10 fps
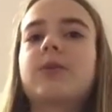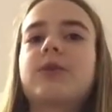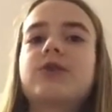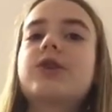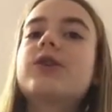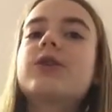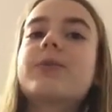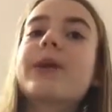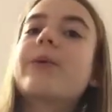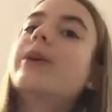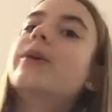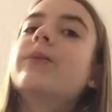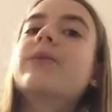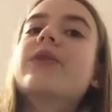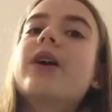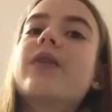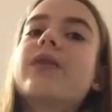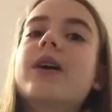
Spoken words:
I'm going to show you some of that random stuff,